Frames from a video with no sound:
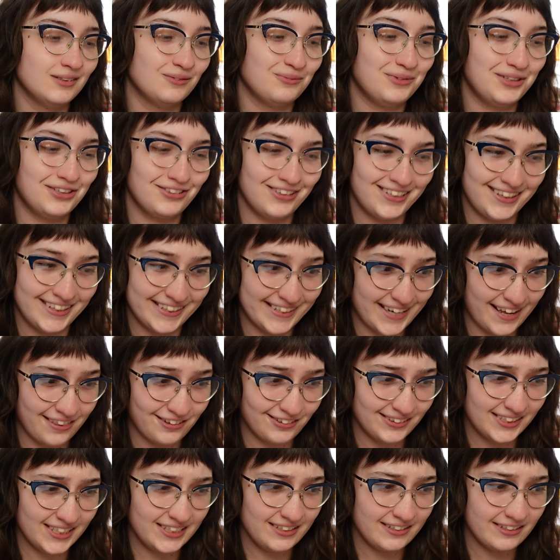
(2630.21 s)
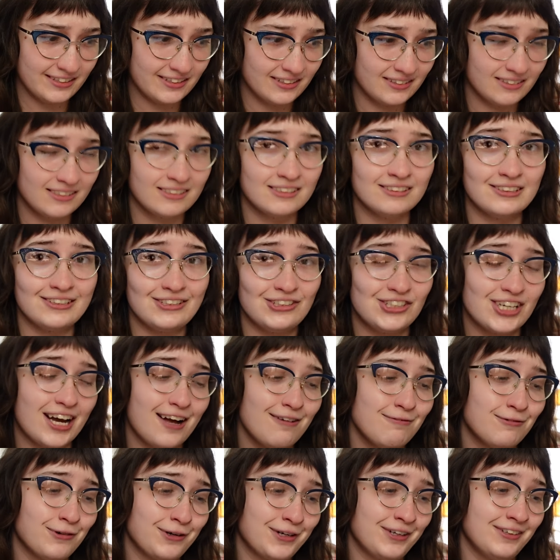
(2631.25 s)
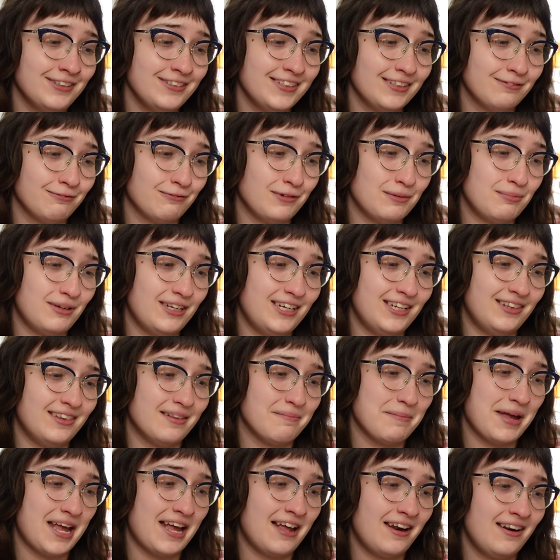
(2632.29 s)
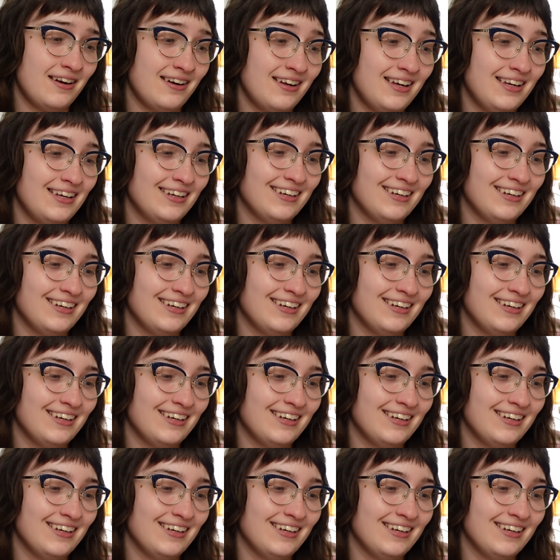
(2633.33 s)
We're in the Netherlands? Jawohl, repeated the man.